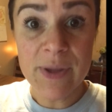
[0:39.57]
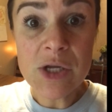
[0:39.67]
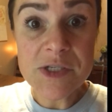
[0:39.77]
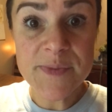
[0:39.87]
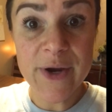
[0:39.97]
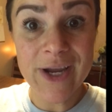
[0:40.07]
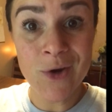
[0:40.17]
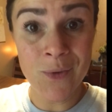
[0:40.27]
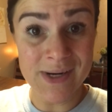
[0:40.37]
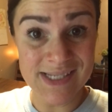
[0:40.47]
Pillsbury
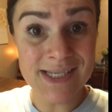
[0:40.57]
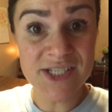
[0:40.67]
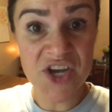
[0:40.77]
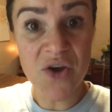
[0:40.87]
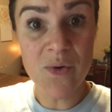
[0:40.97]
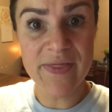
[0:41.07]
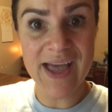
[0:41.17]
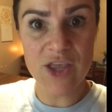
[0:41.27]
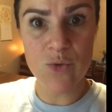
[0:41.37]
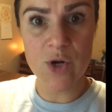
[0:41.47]
crescent dough
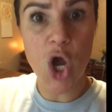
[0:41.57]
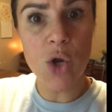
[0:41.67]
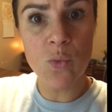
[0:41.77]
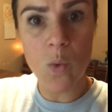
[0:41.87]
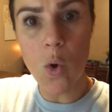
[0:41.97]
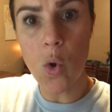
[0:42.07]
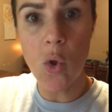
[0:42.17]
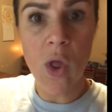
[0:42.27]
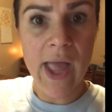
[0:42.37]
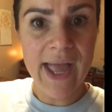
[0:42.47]
that you would unroll